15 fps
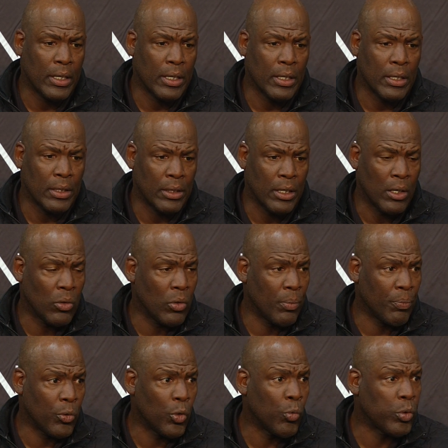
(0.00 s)
can continue to
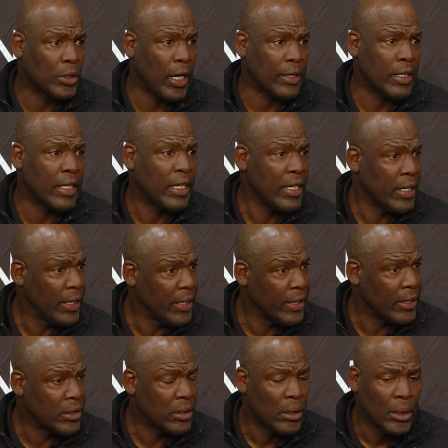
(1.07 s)
improve, which I think he
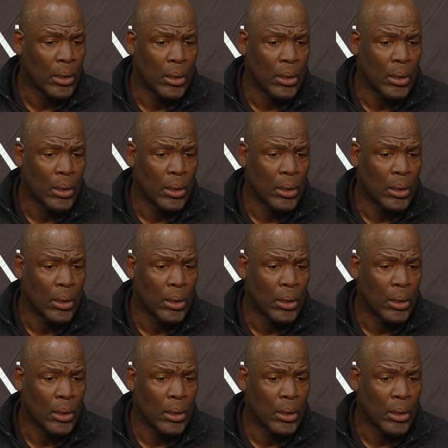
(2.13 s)
is.